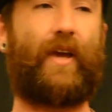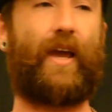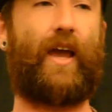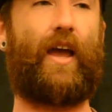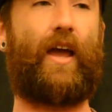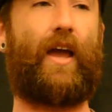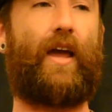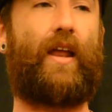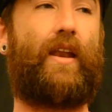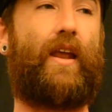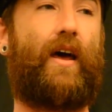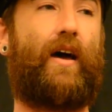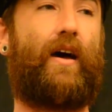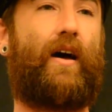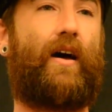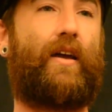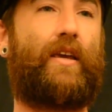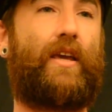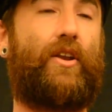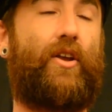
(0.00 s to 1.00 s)

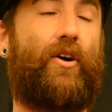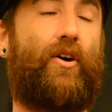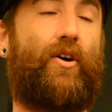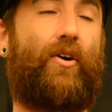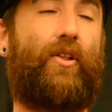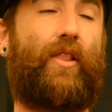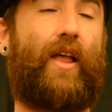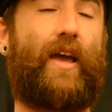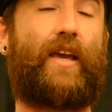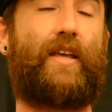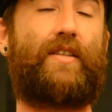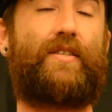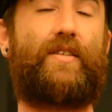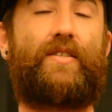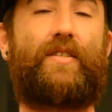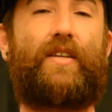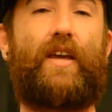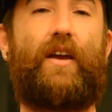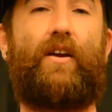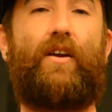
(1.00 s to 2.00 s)
It's a
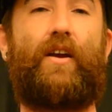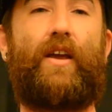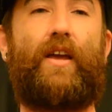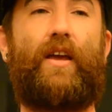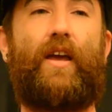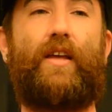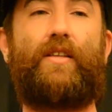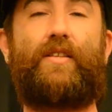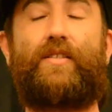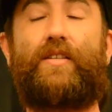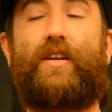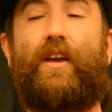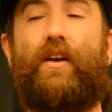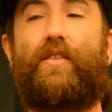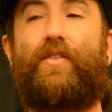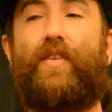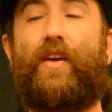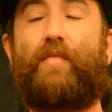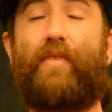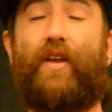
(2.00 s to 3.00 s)

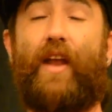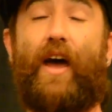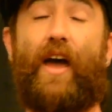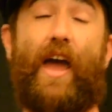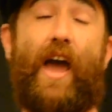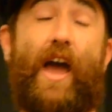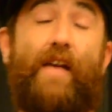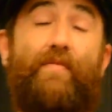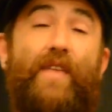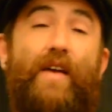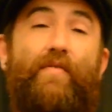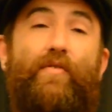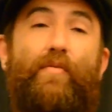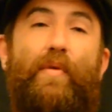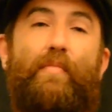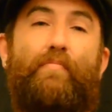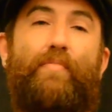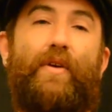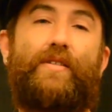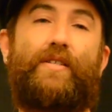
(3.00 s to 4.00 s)
scary thing, but I've never
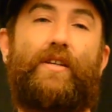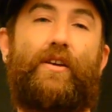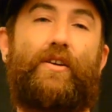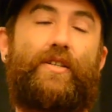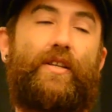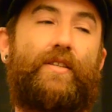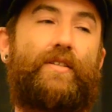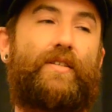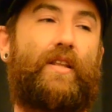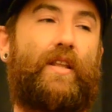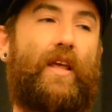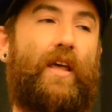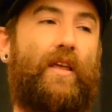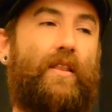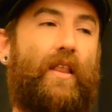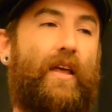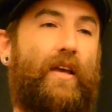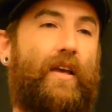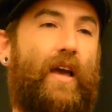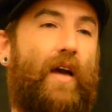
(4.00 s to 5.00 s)
been busier since the
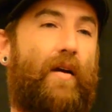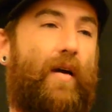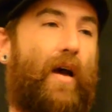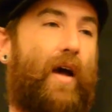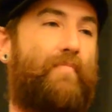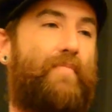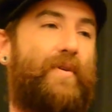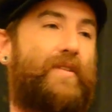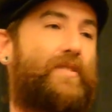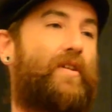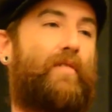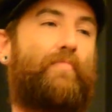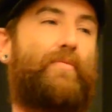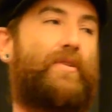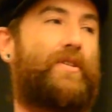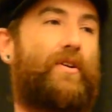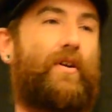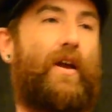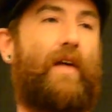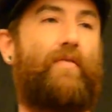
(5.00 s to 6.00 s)
day. Like I'm busier and
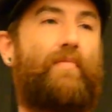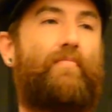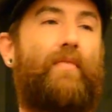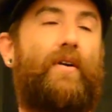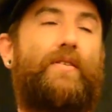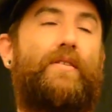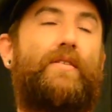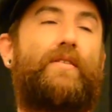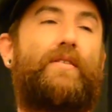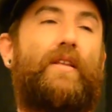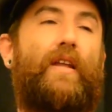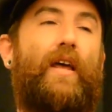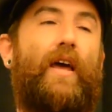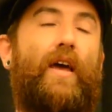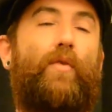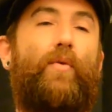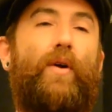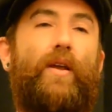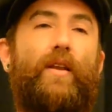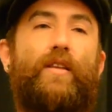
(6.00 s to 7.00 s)
busier every month since the day
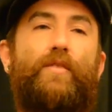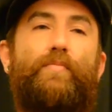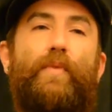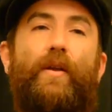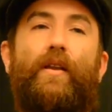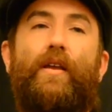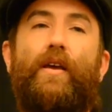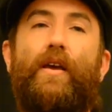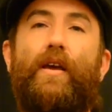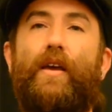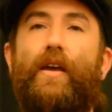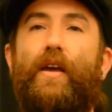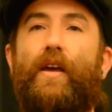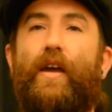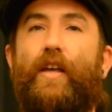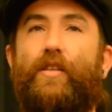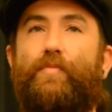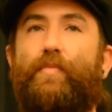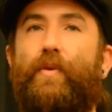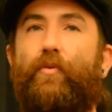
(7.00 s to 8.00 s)
I quit, and
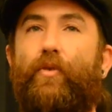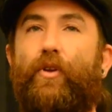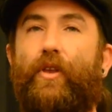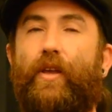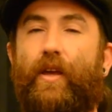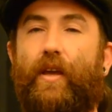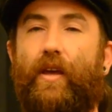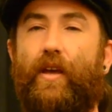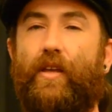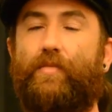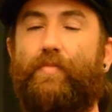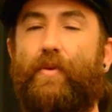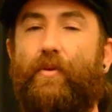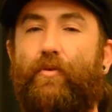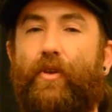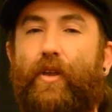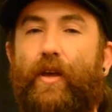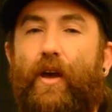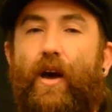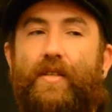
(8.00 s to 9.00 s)
it's been
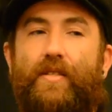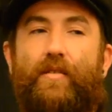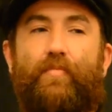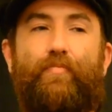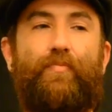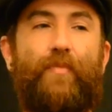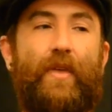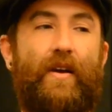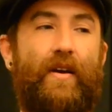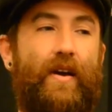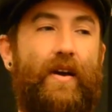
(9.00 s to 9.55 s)
really awesome.